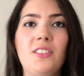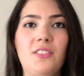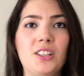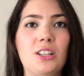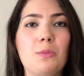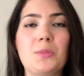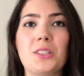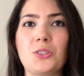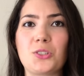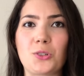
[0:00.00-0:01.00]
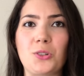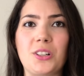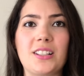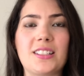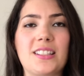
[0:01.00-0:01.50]
films and
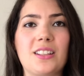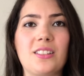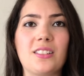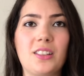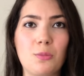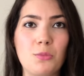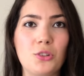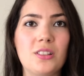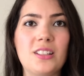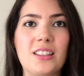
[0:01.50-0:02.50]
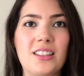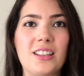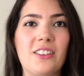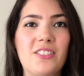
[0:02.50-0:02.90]
shorts and community theater,